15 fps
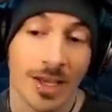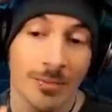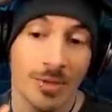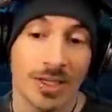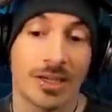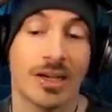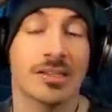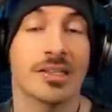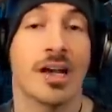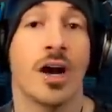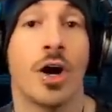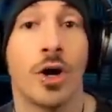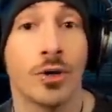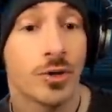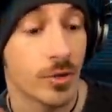because
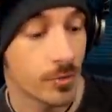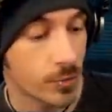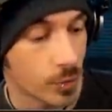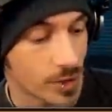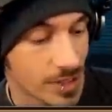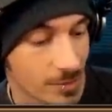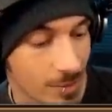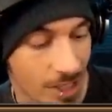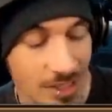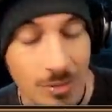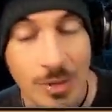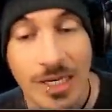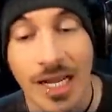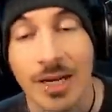114 base speed.